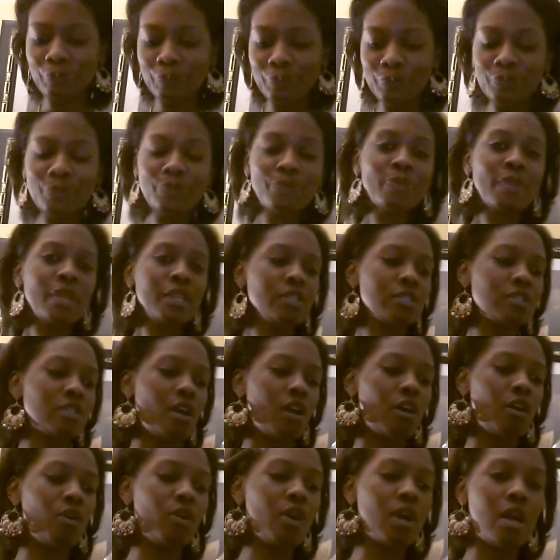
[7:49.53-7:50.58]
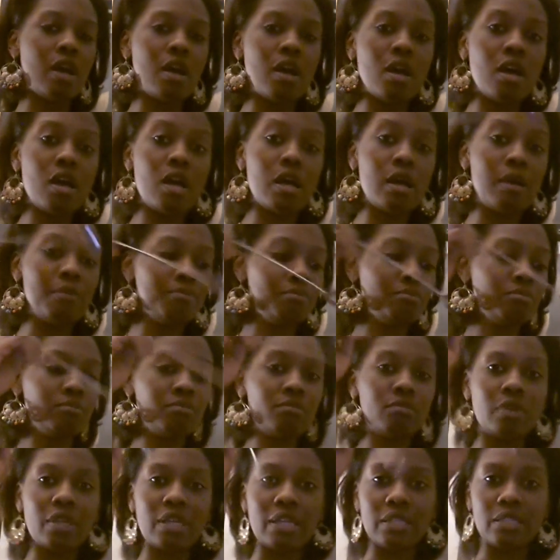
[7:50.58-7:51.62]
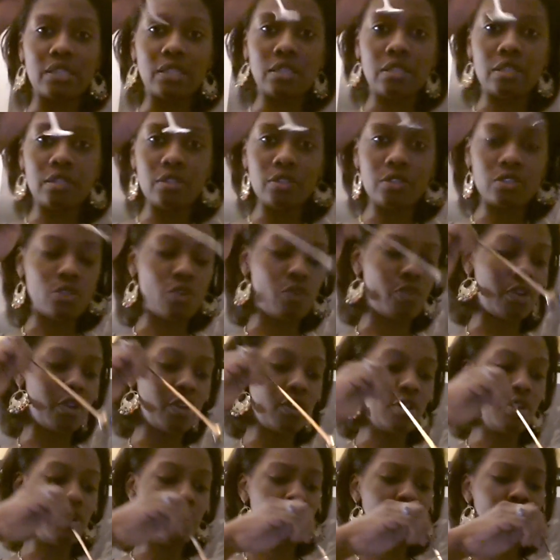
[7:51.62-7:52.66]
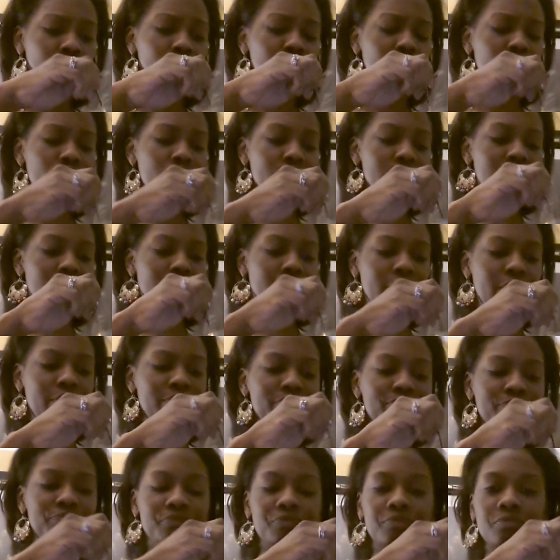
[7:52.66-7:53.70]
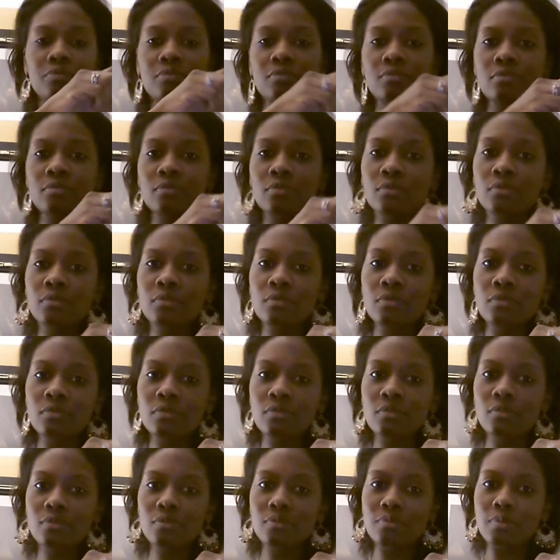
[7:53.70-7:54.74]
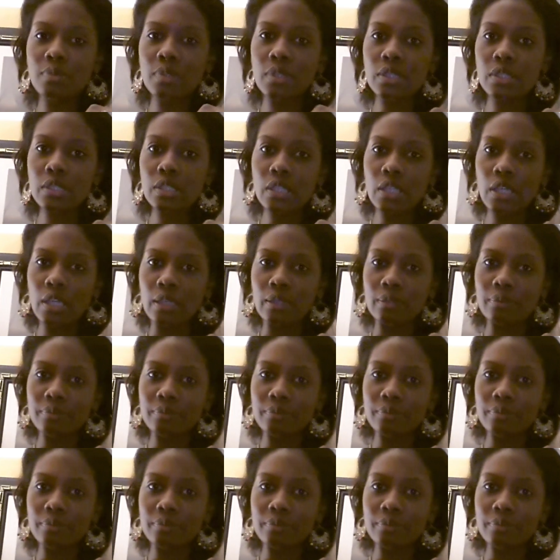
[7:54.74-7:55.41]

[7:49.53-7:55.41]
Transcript: So I got this little stirrer. You just kind of mix it up.